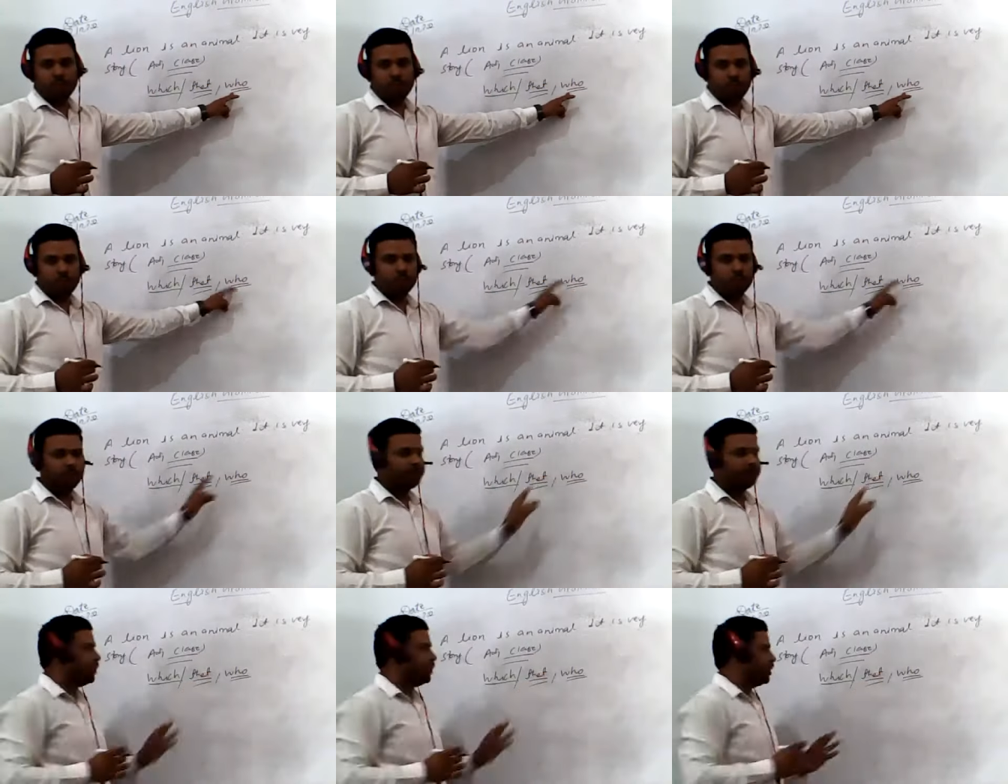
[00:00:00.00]

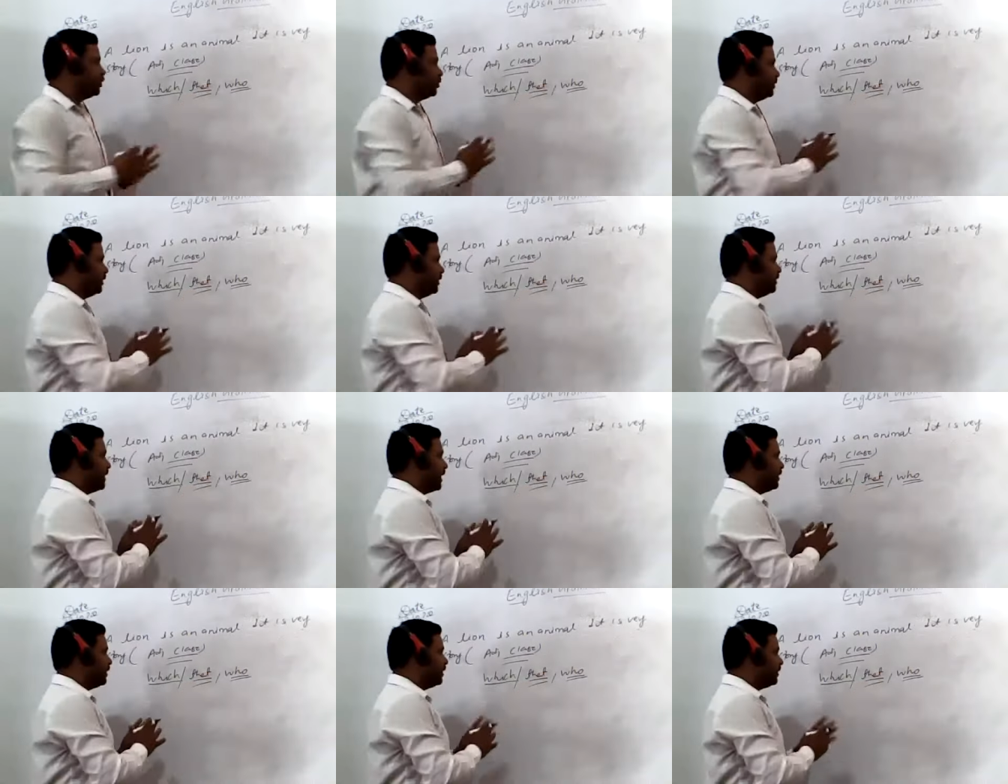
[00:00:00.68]
Who. So these
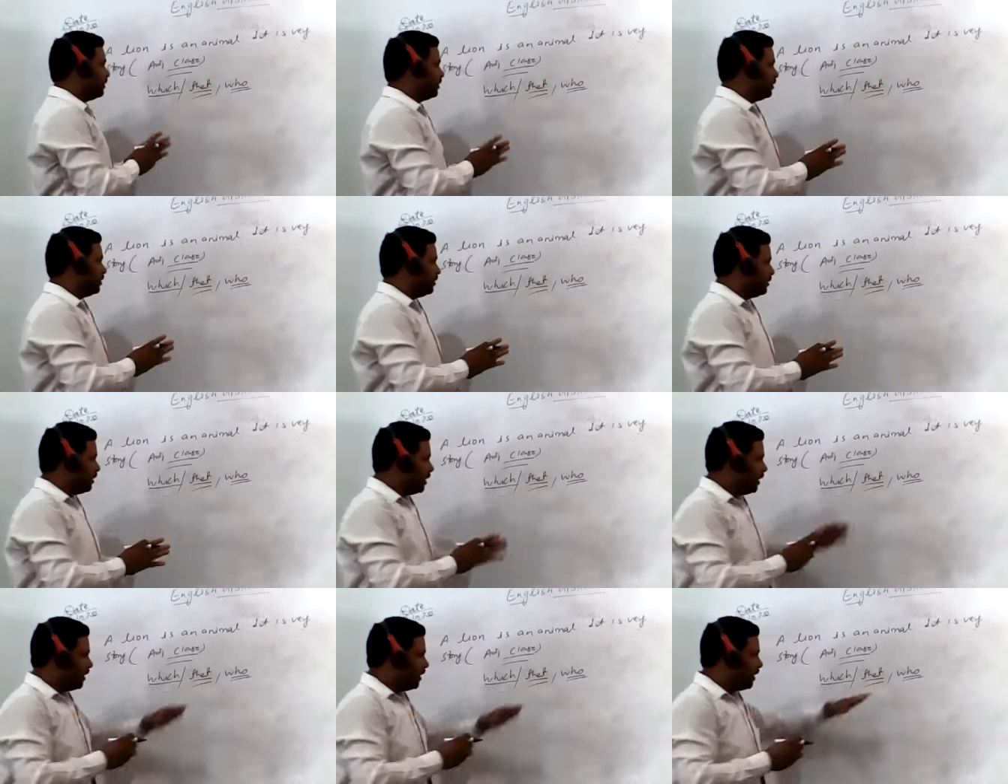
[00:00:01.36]
are the
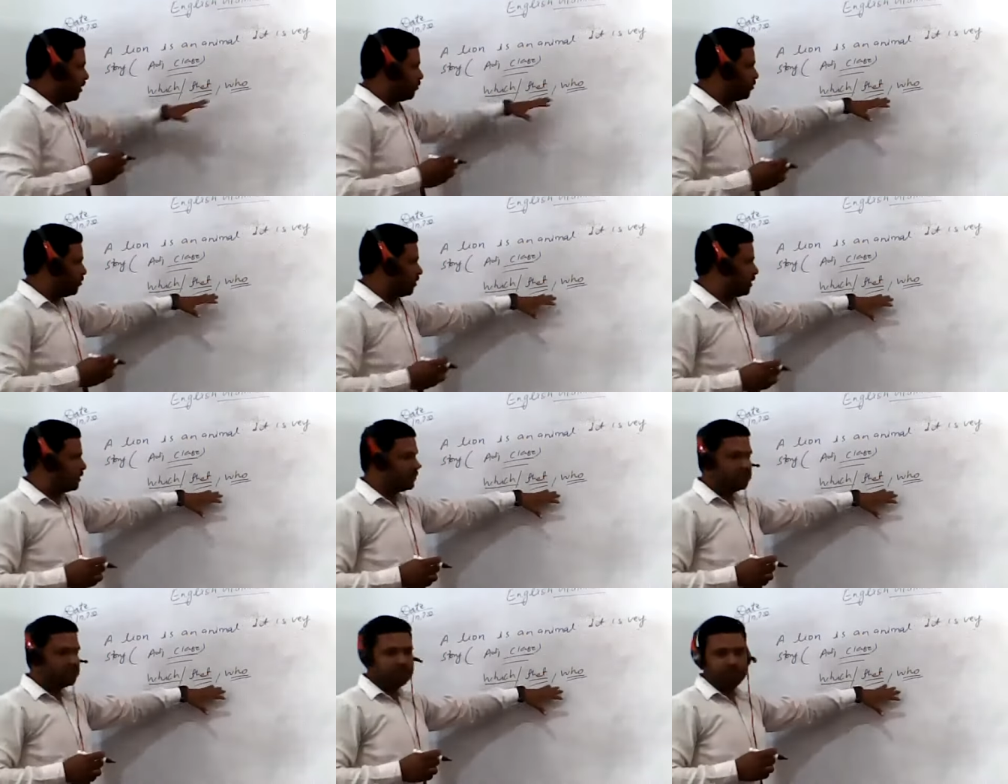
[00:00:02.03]
uh,
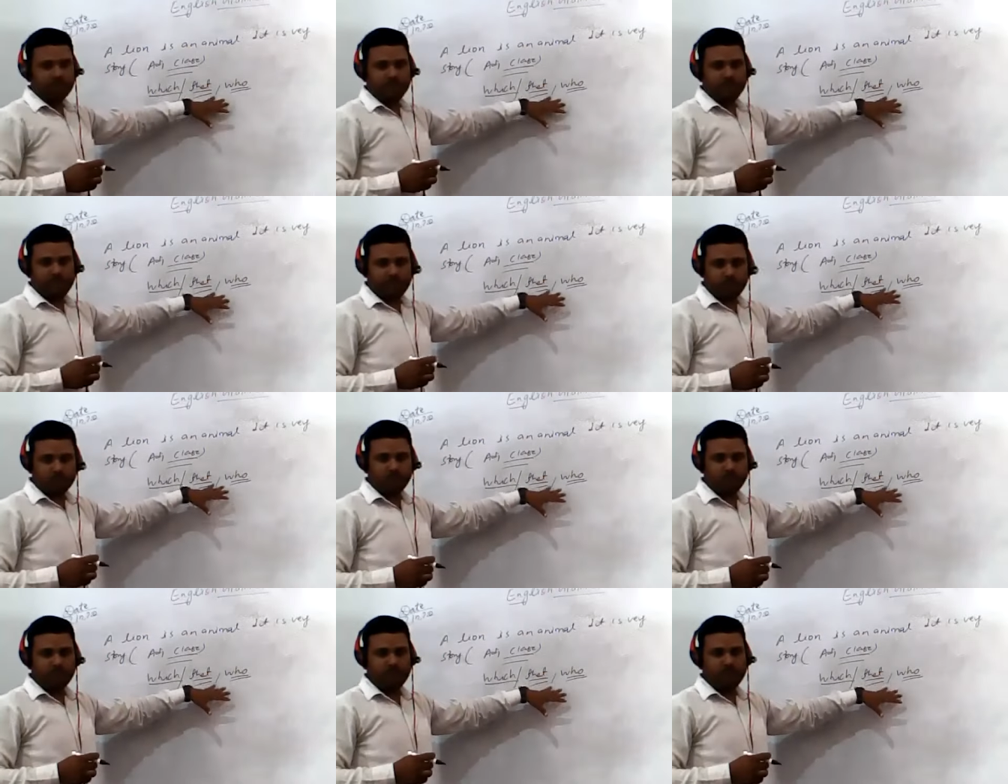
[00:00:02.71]
words,
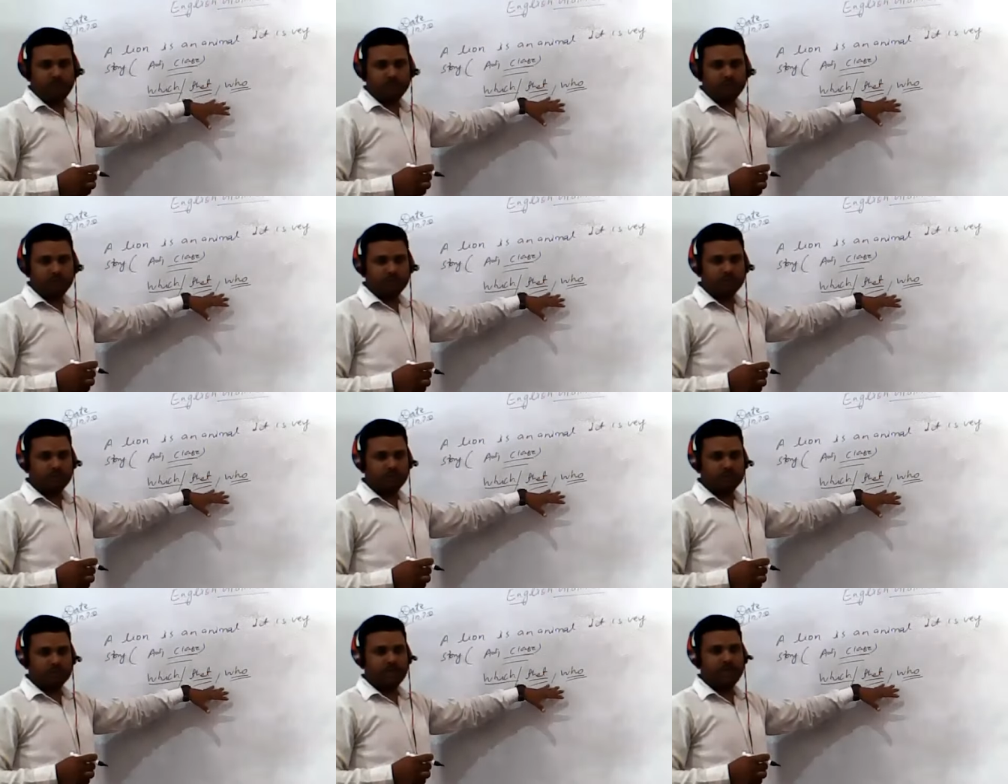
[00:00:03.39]
relative pronoun,
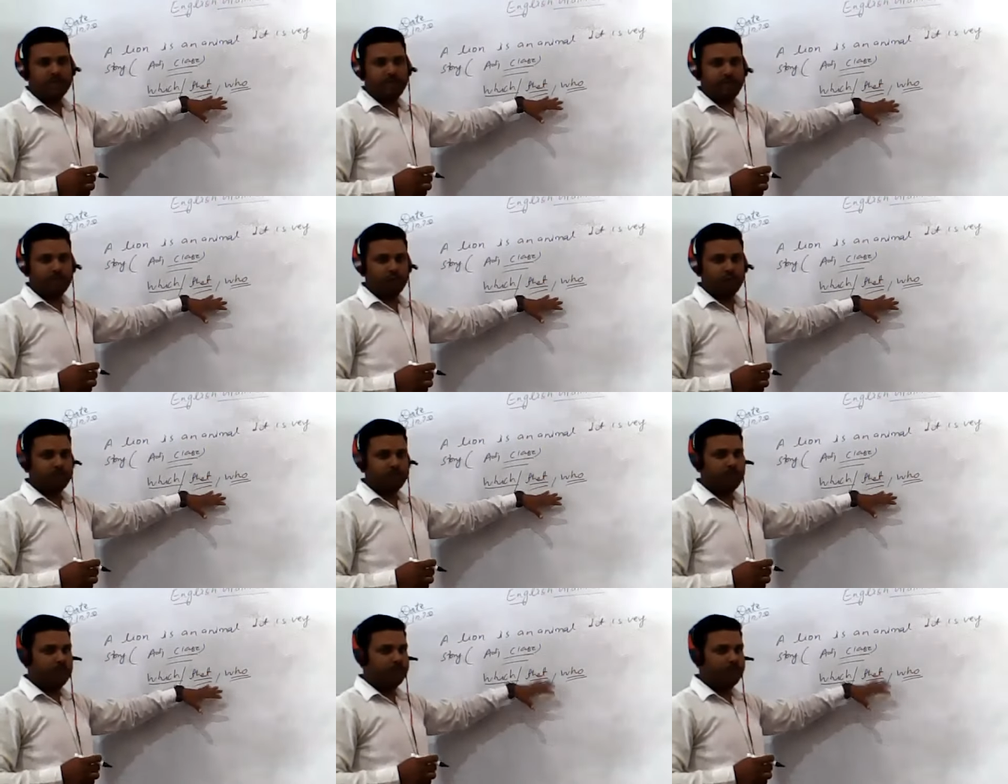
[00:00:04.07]
these words are
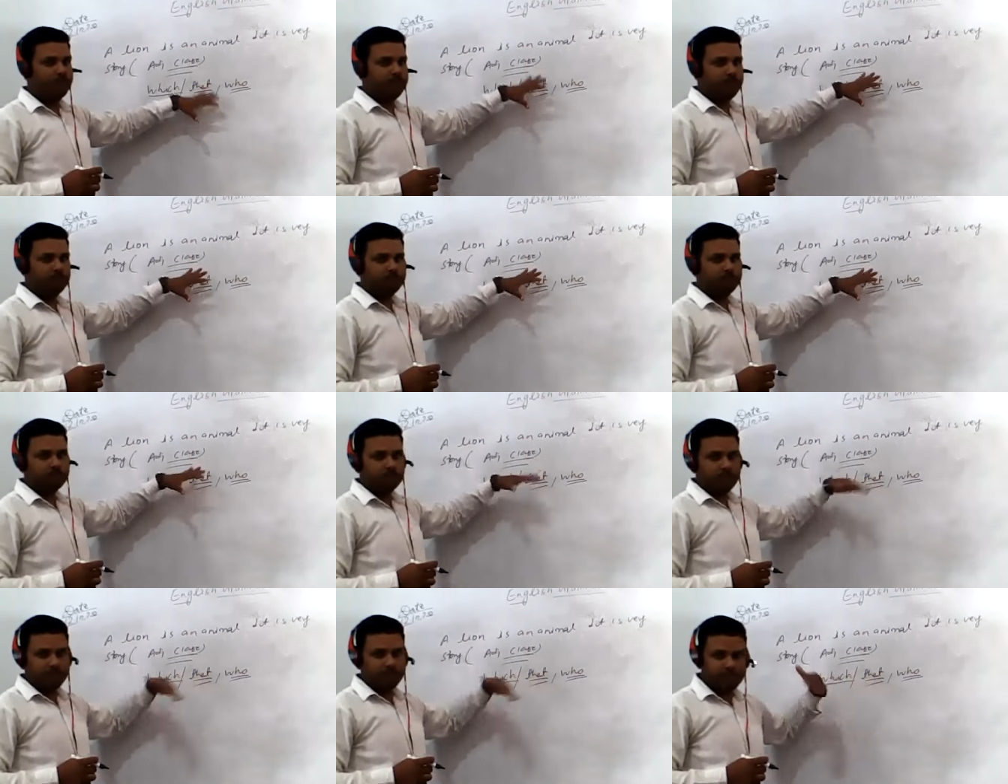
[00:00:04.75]
relative pronoun we
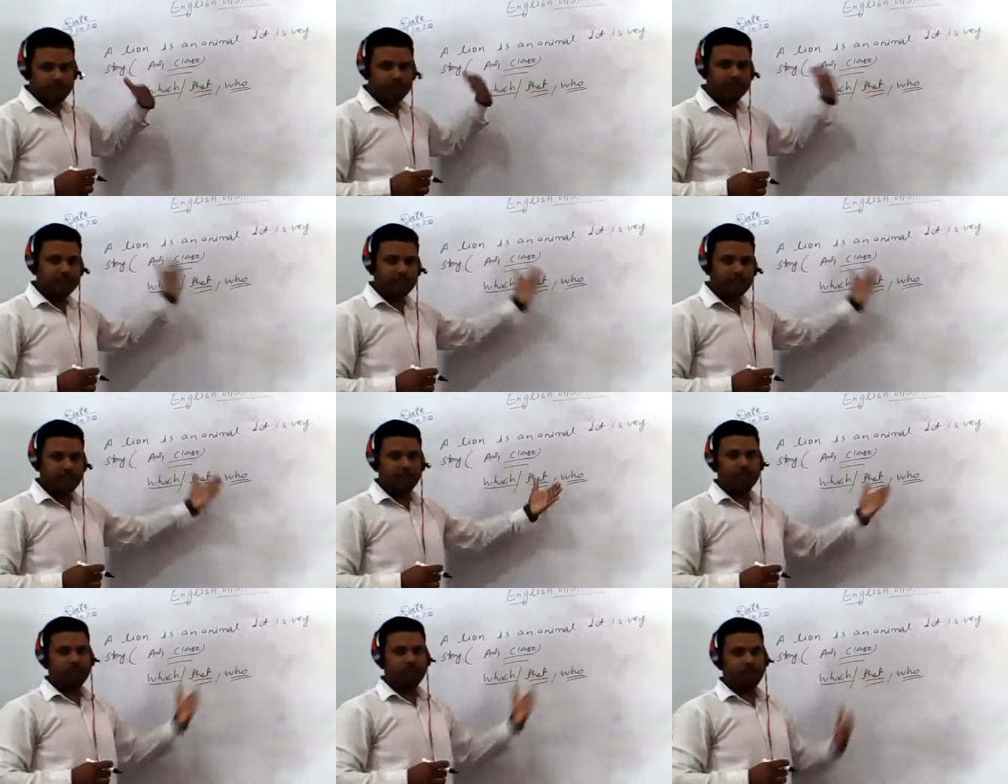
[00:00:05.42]
use in
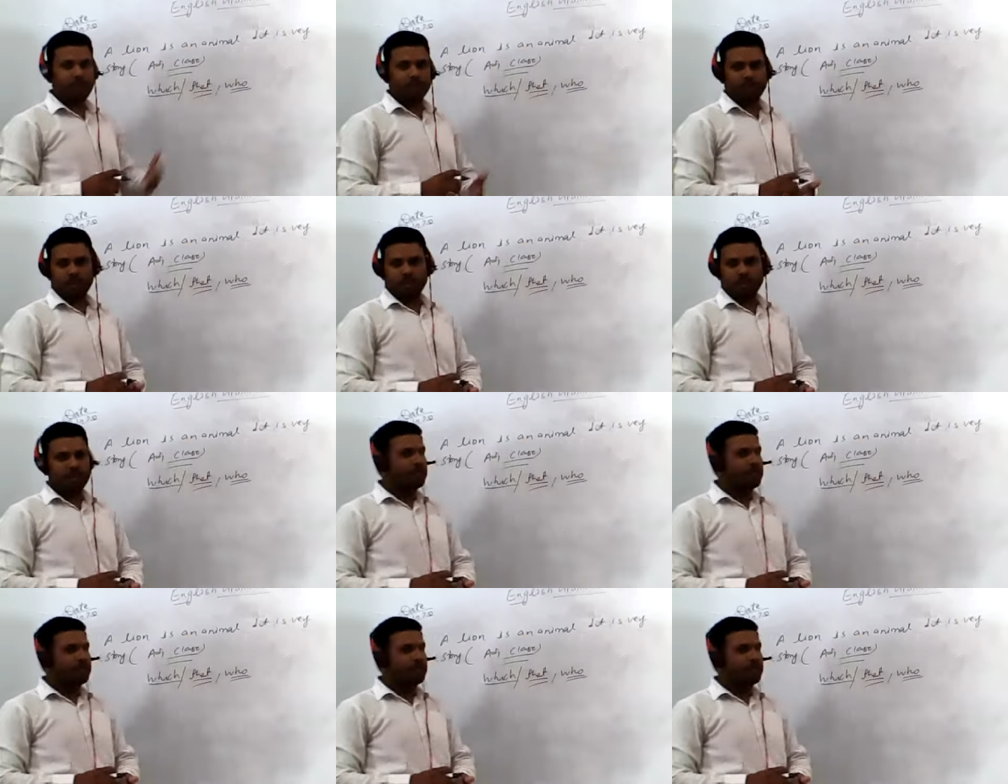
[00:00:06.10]
adjective clause.